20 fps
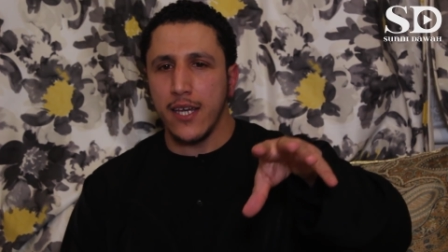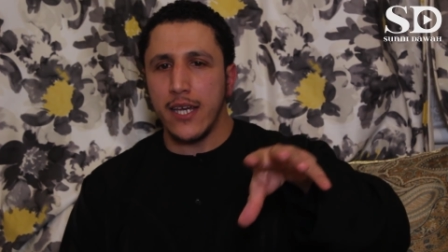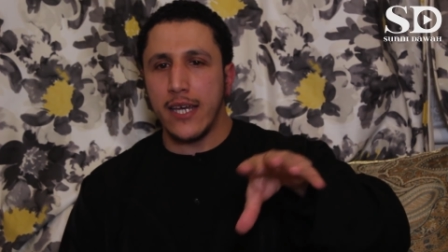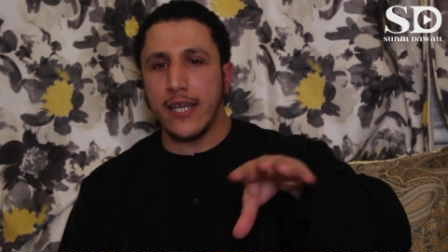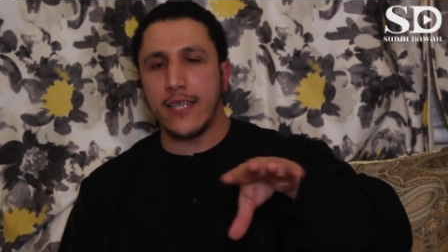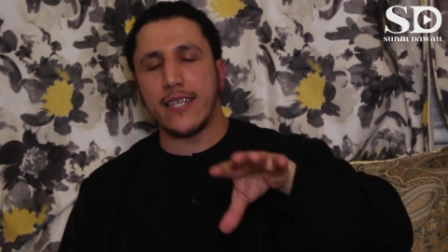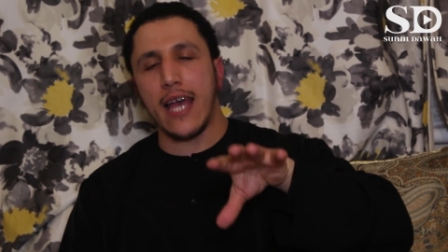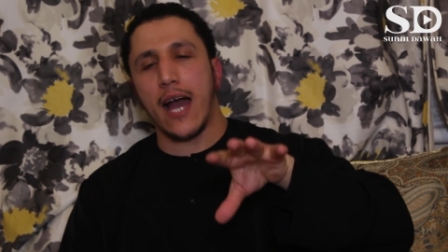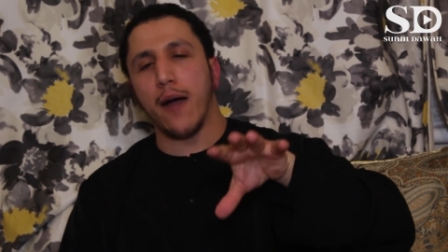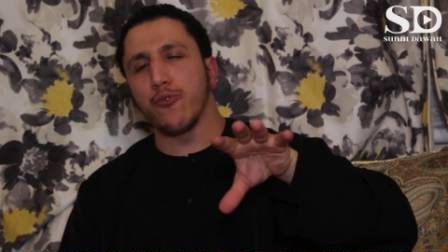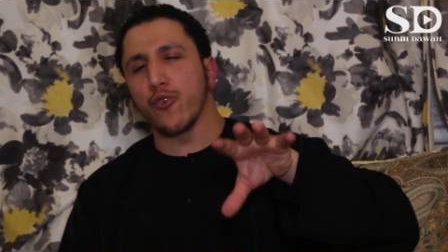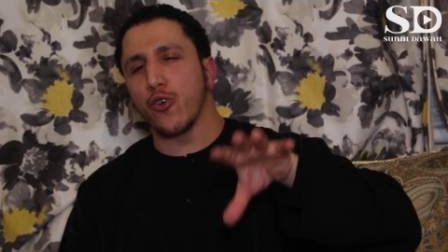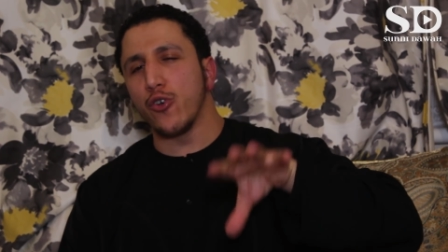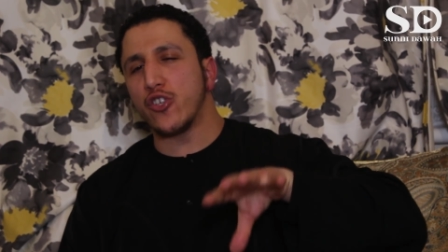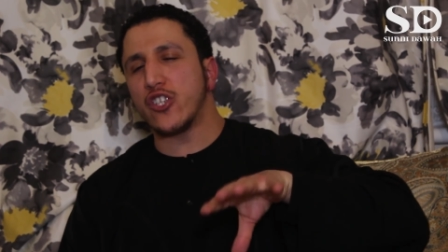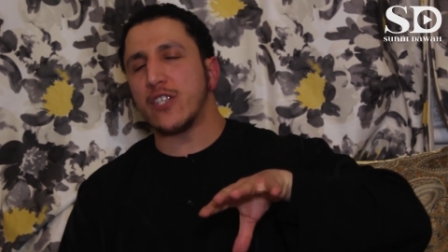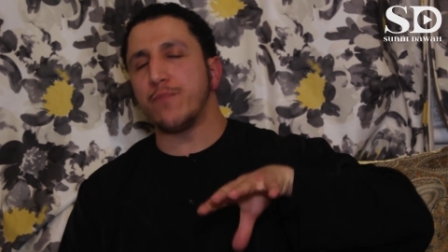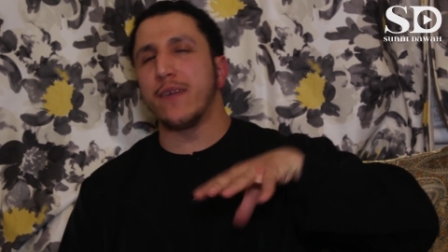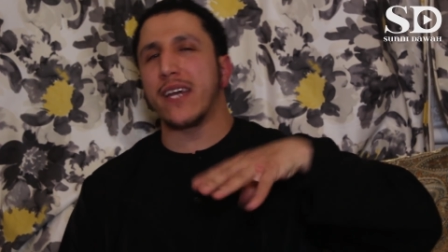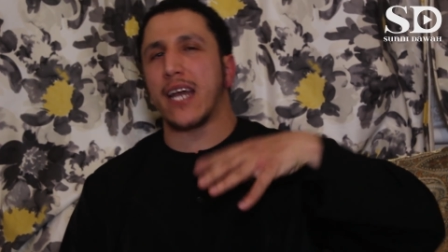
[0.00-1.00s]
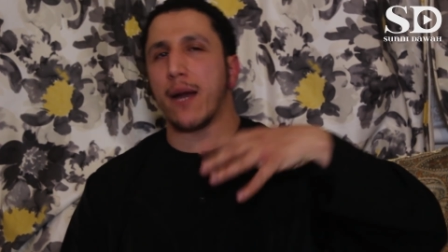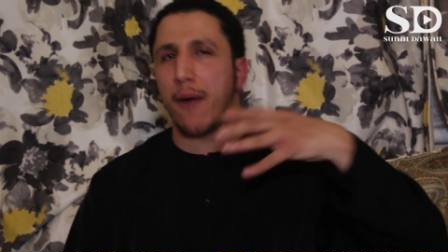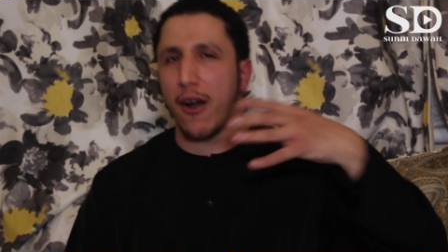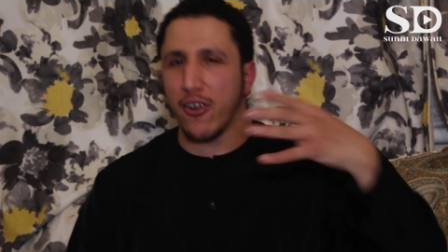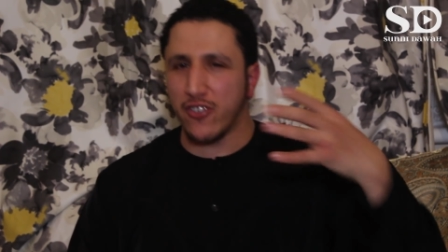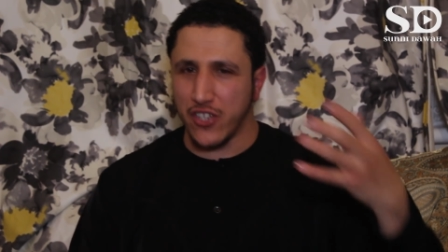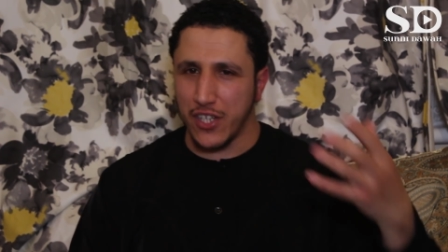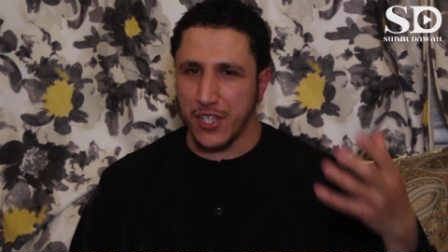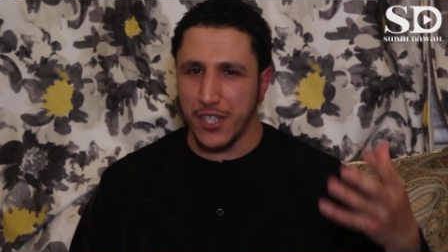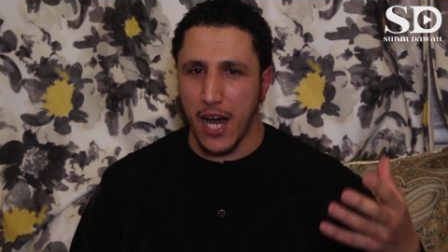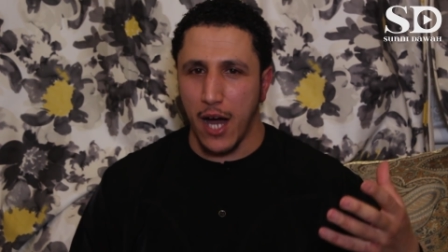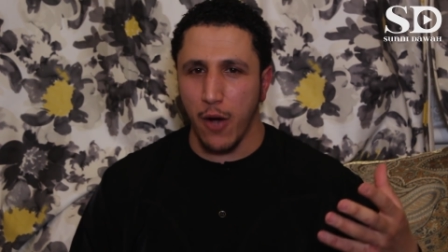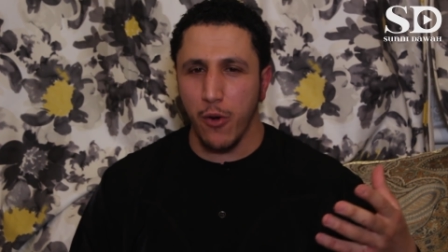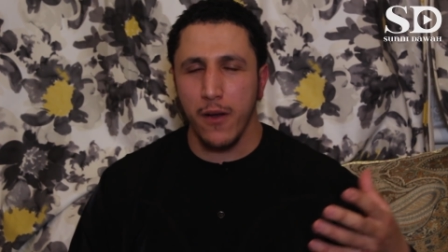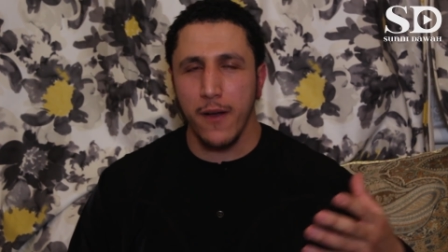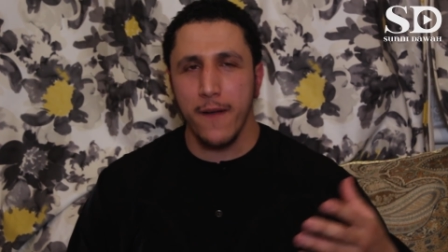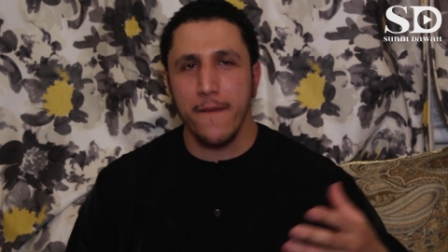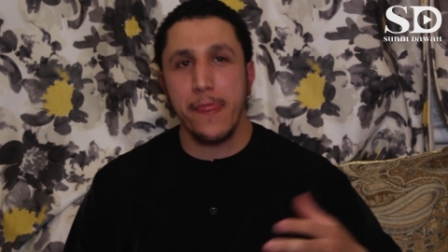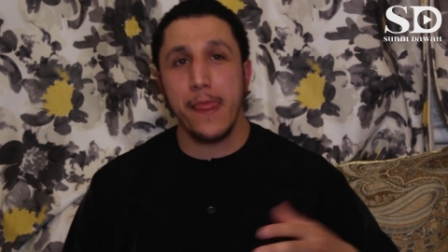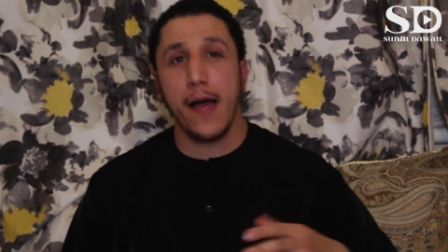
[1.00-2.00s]
He said, I'm going to speak about it
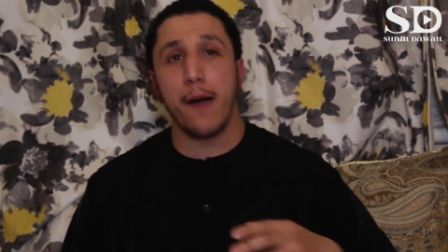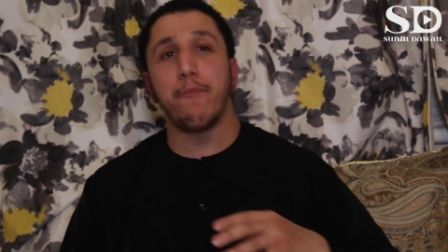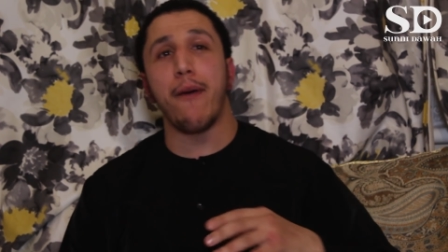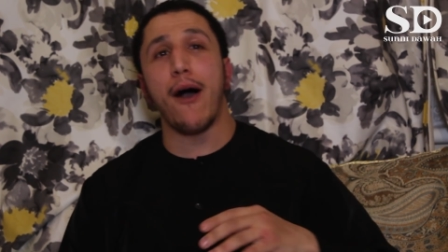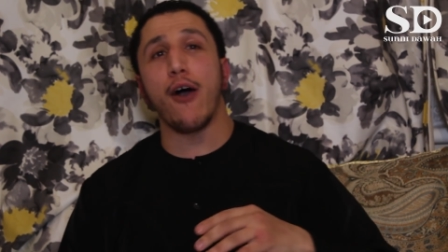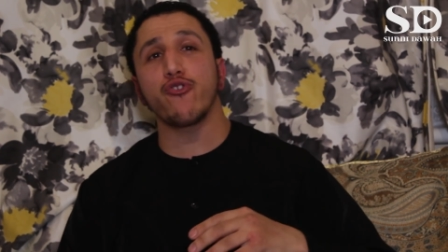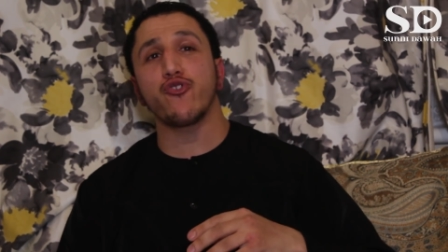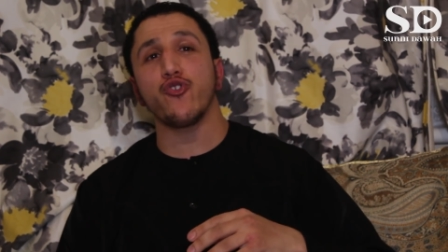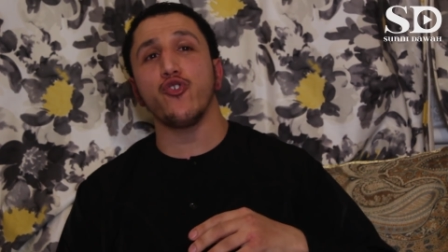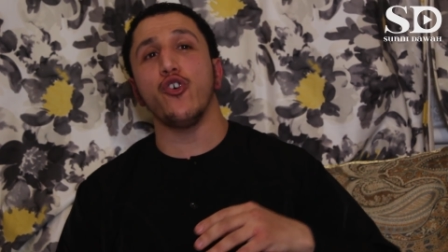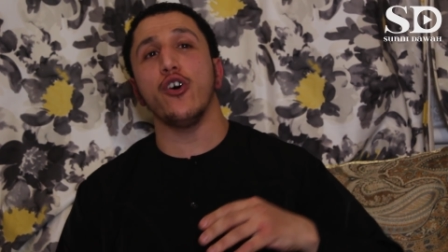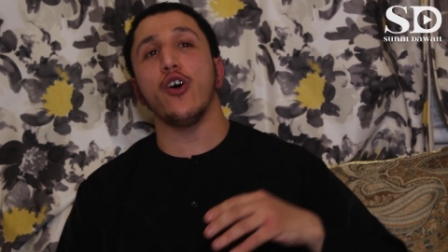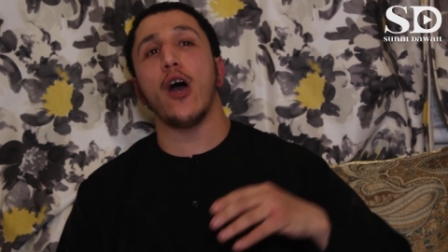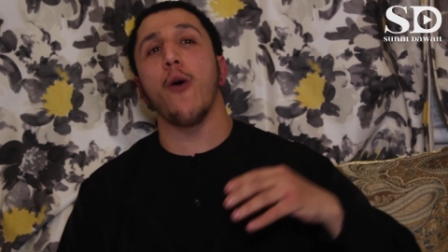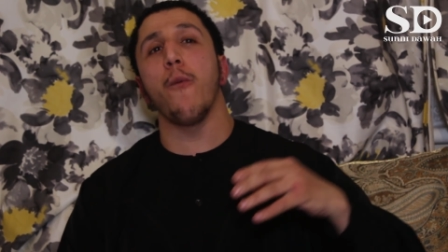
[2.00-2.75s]
now, about